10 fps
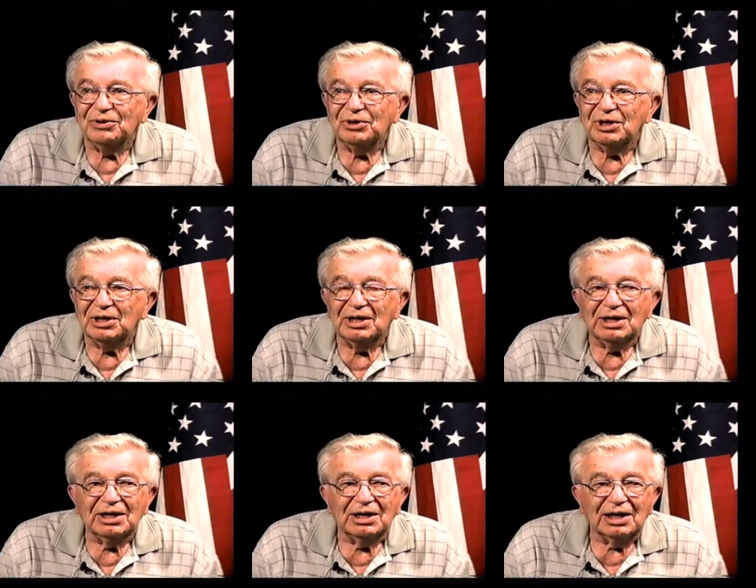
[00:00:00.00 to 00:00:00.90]
the
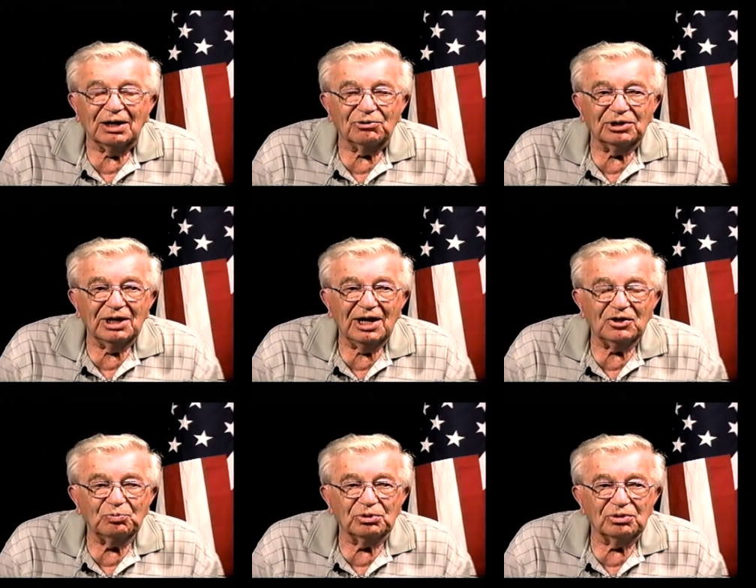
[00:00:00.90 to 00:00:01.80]
hospital? I was in the
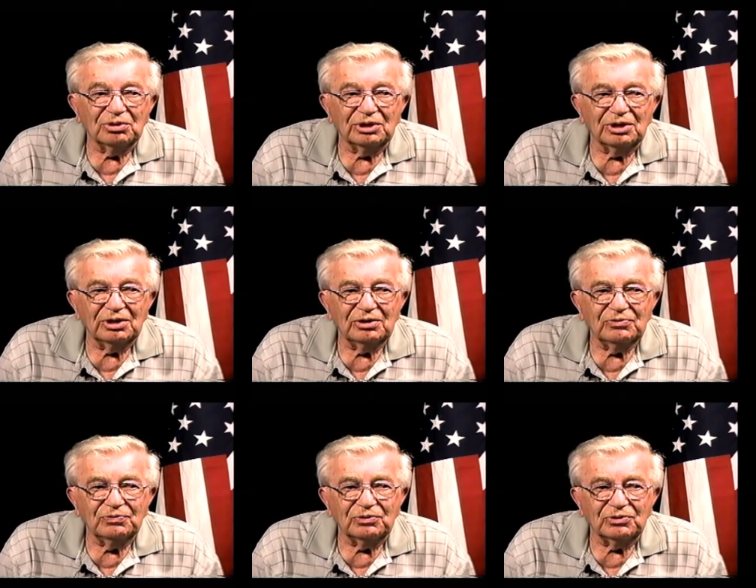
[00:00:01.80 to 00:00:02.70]
hospital there
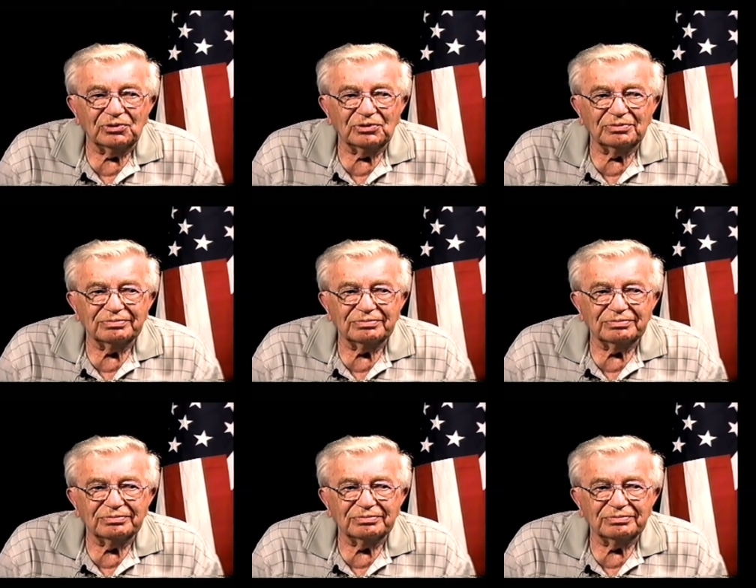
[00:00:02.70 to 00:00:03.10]
for